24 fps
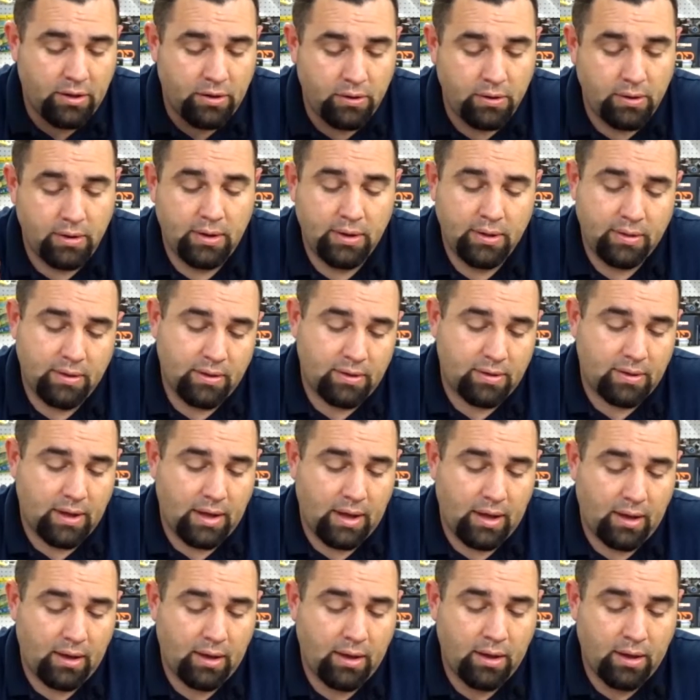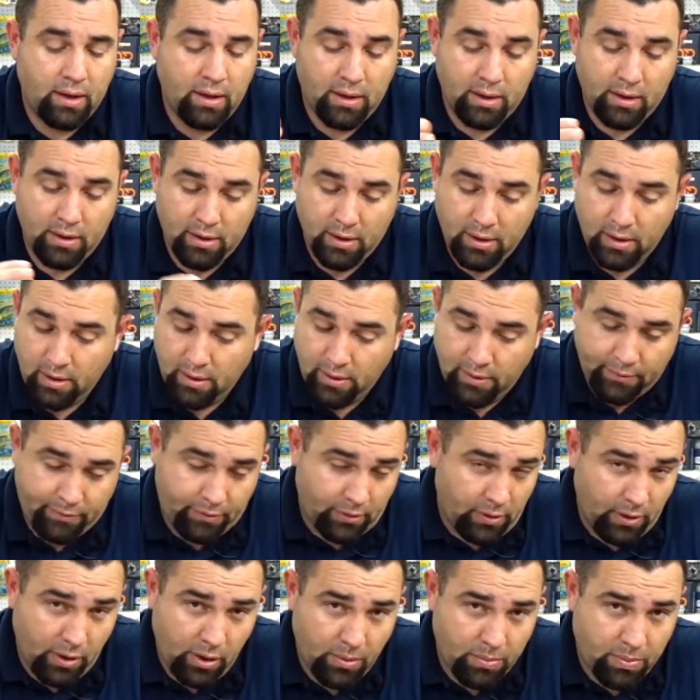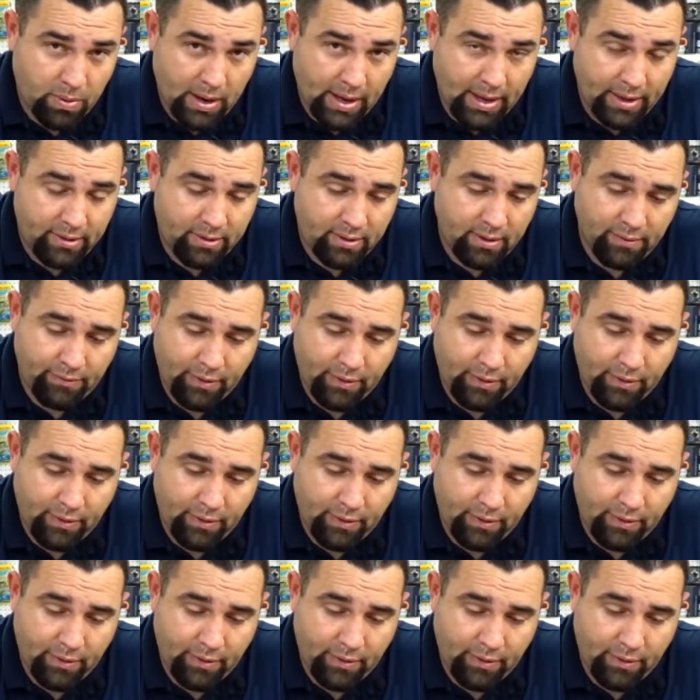You can get this thing for low price,